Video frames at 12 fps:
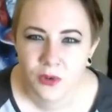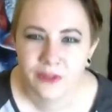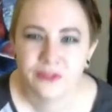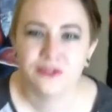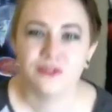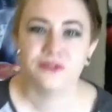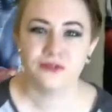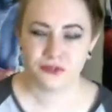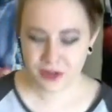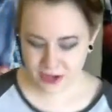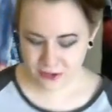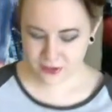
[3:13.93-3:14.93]
What's your
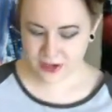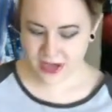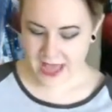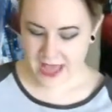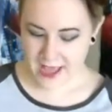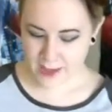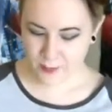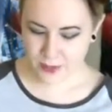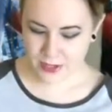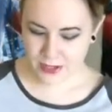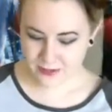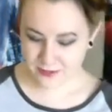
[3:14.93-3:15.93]
favorite app?
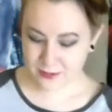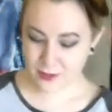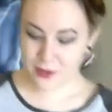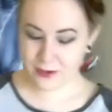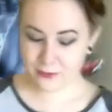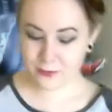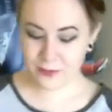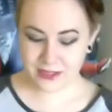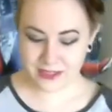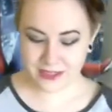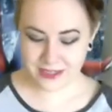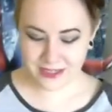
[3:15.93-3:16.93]
So I'm
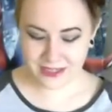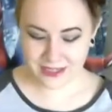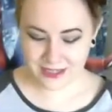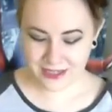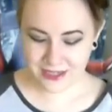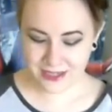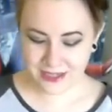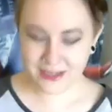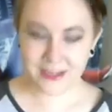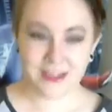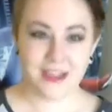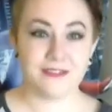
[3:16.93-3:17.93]
really,
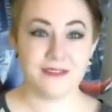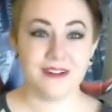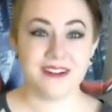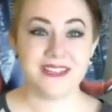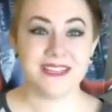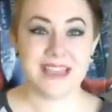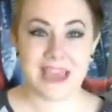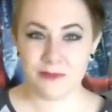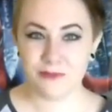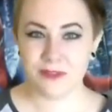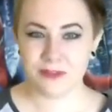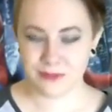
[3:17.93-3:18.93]
as far as
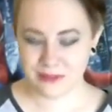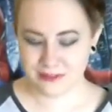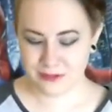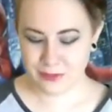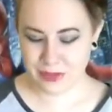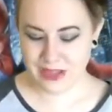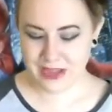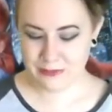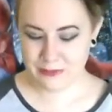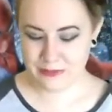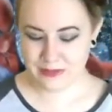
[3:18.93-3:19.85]
games, we'll start with games.